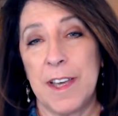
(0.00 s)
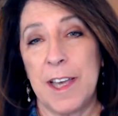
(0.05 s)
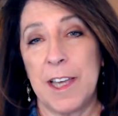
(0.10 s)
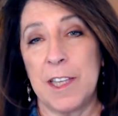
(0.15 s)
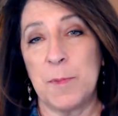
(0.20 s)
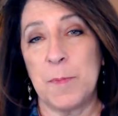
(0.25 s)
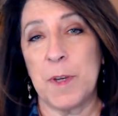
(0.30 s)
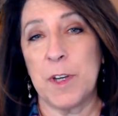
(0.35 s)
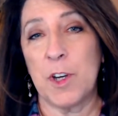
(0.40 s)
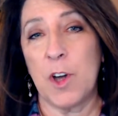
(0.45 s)

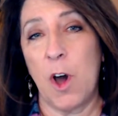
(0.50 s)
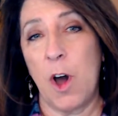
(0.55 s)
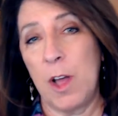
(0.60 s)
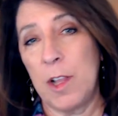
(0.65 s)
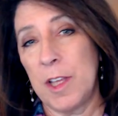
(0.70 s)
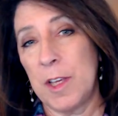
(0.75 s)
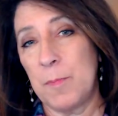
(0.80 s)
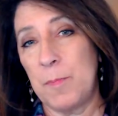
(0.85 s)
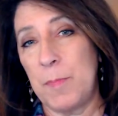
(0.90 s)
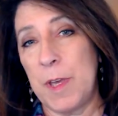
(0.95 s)
has been
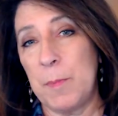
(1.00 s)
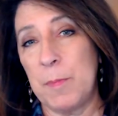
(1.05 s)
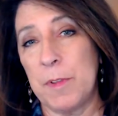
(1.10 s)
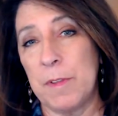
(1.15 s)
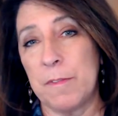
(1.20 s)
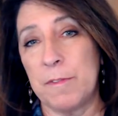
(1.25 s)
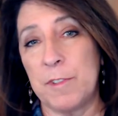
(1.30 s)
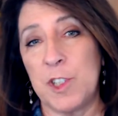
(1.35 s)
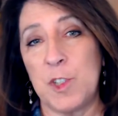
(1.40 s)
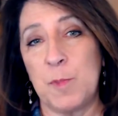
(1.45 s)
calling
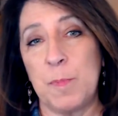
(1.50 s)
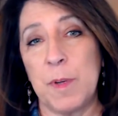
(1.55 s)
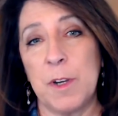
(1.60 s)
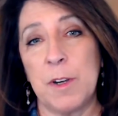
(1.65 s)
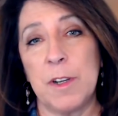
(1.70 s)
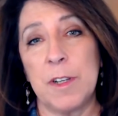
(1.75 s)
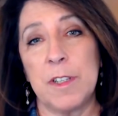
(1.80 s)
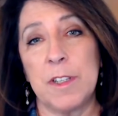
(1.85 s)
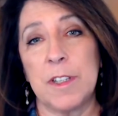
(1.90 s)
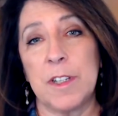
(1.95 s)
people of
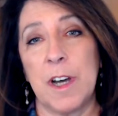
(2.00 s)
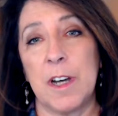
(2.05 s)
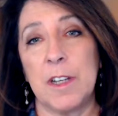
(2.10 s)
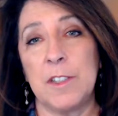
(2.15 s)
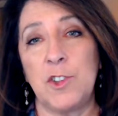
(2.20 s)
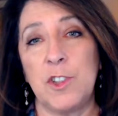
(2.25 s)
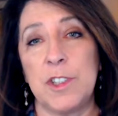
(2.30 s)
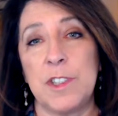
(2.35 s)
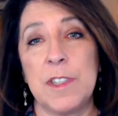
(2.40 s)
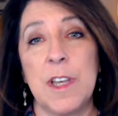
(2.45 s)
spirit and
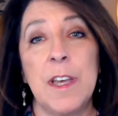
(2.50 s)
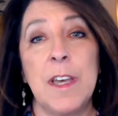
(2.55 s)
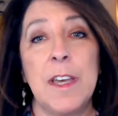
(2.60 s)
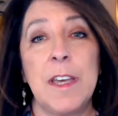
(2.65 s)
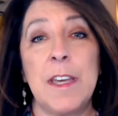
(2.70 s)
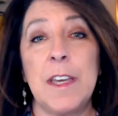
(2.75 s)
conscience